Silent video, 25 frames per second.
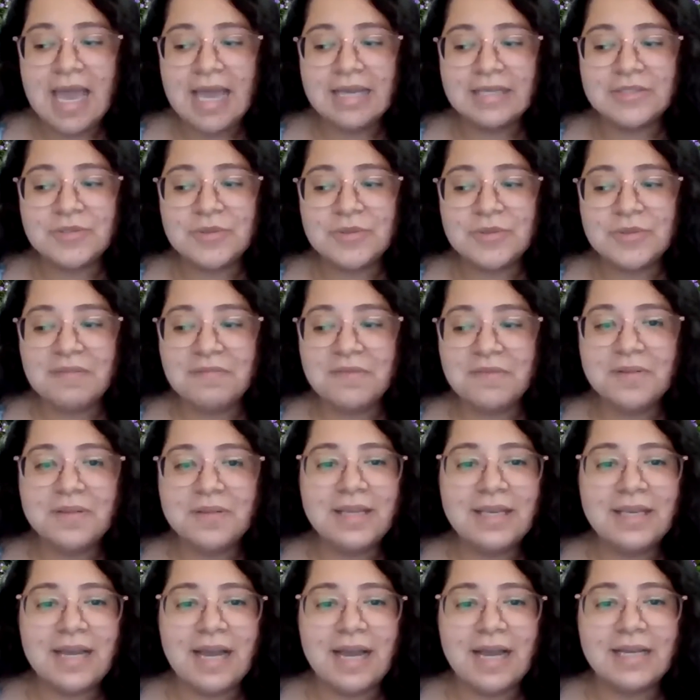So I feel
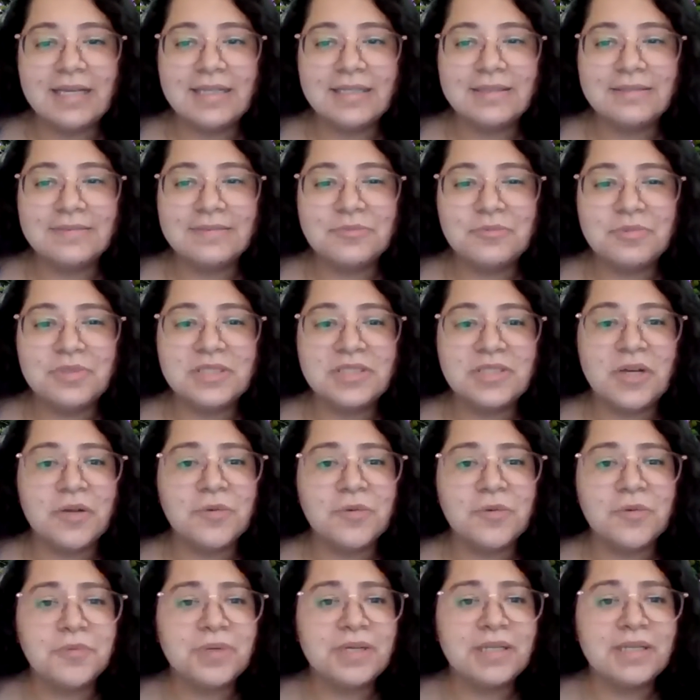like I was not
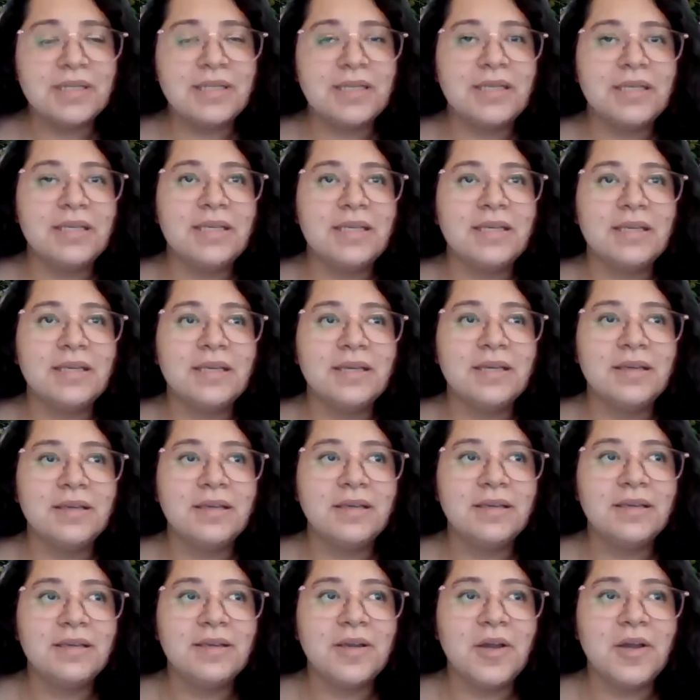really
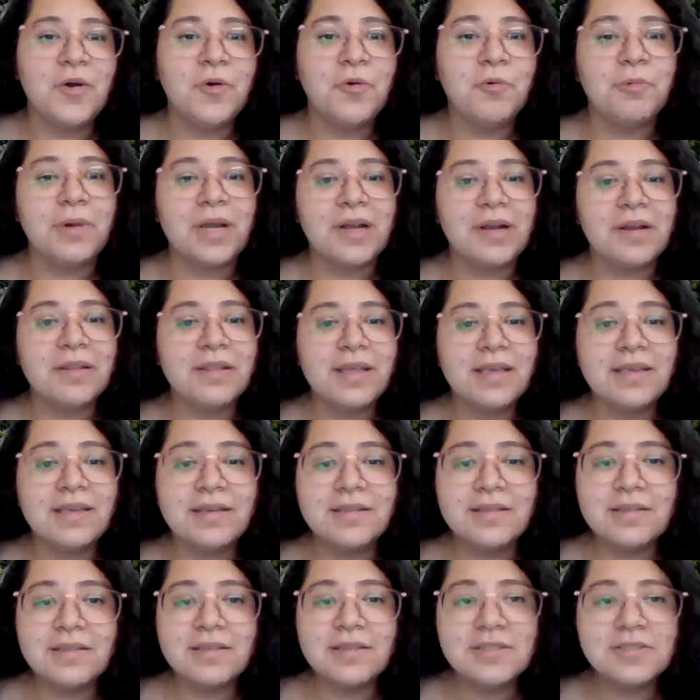aware that
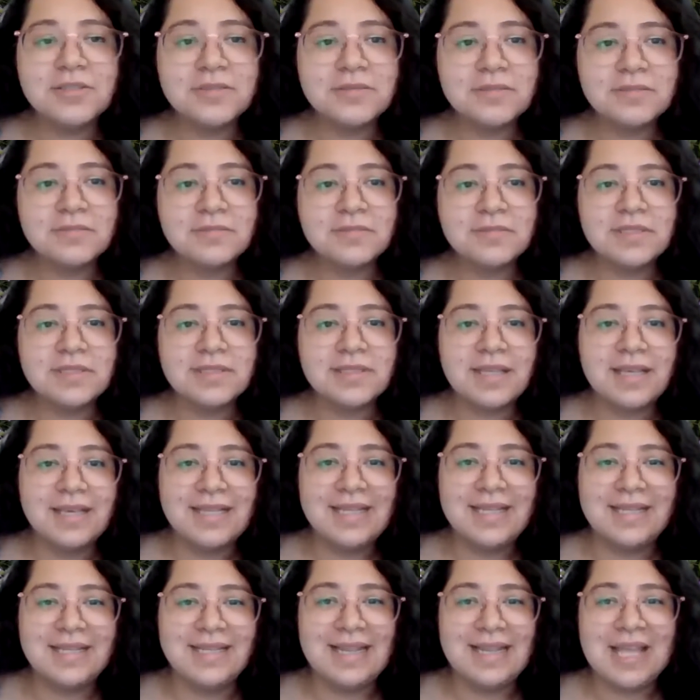English was the
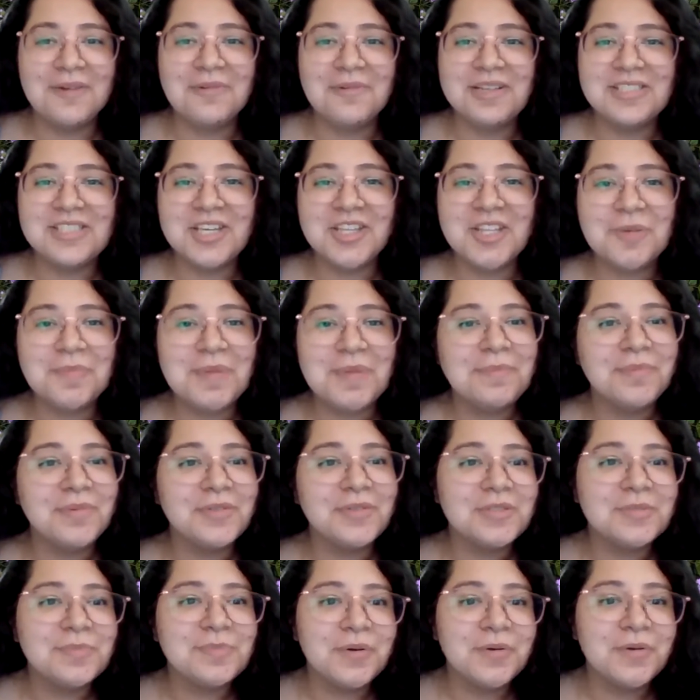language other people
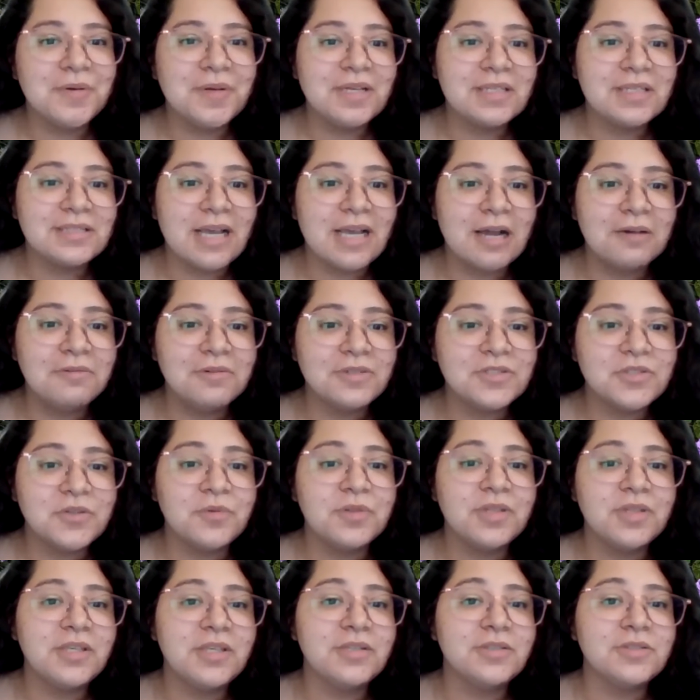spoke because I was
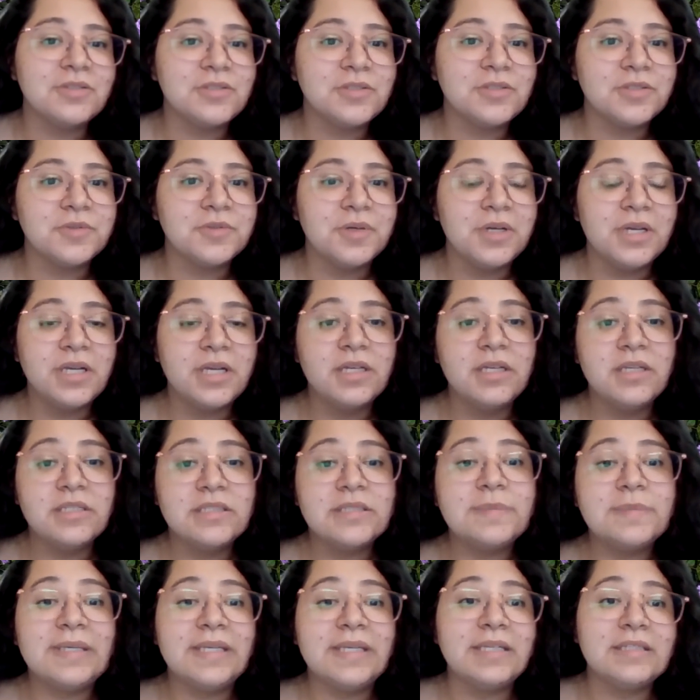only used to
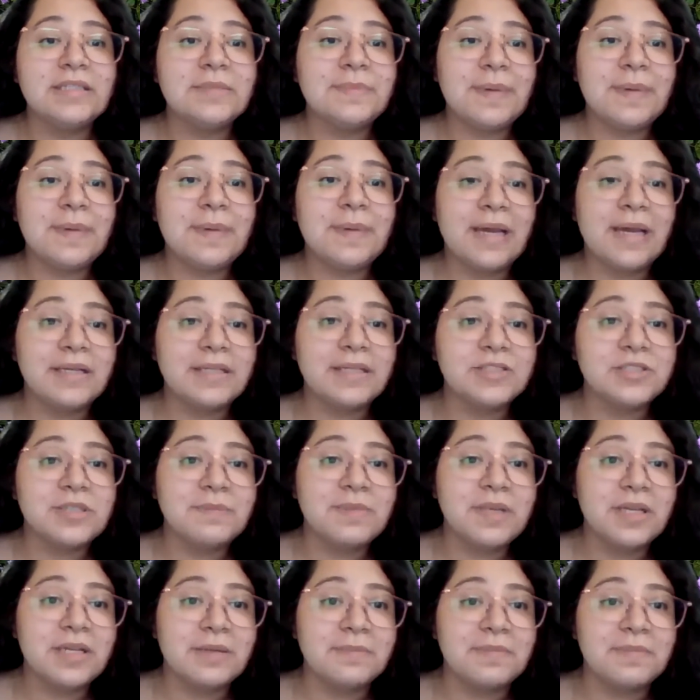speaking Spanish and
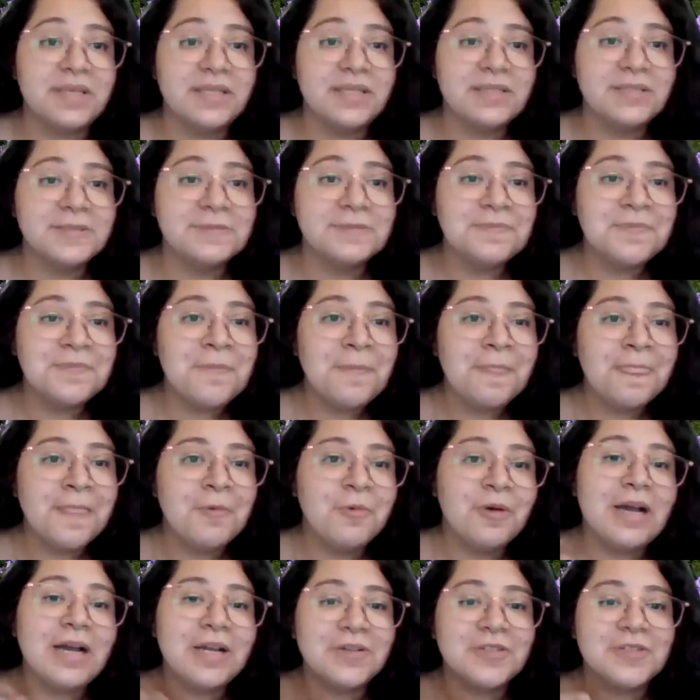Vietnamese.
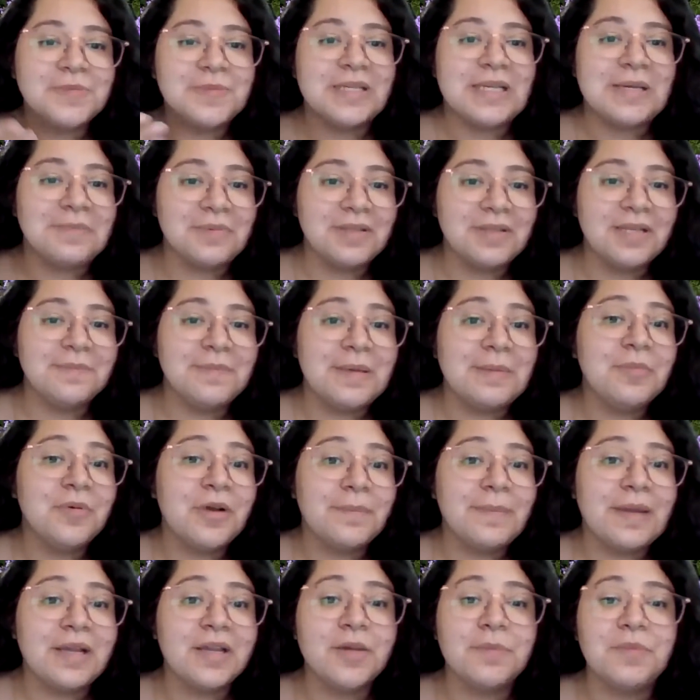Well, I don't speak it, but like people in
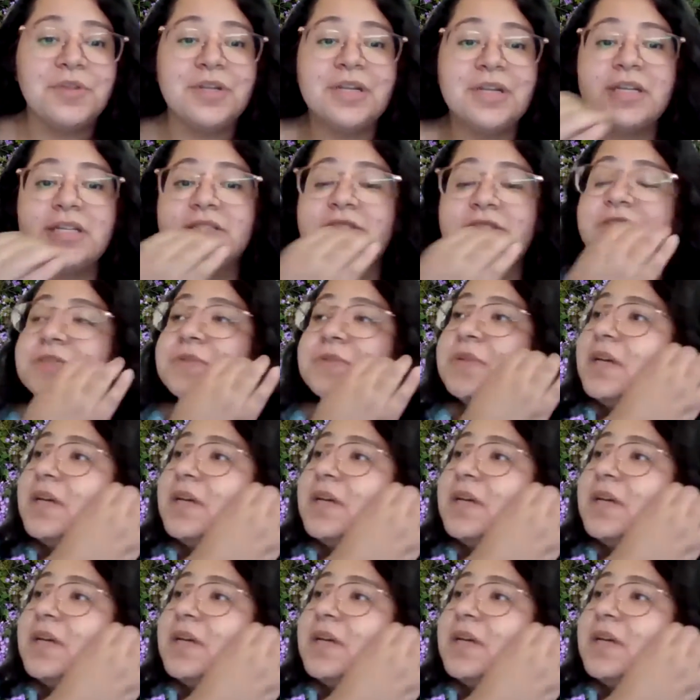my community do.